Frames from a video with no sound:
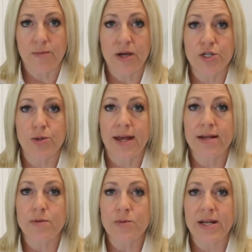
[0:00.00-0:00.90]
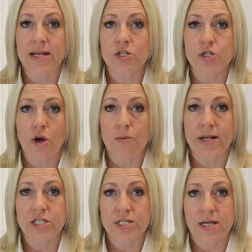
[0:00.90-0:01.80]
because you end up spending so
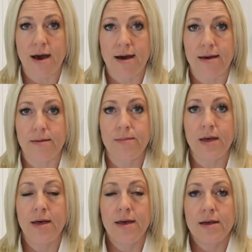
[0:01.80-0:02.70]
much time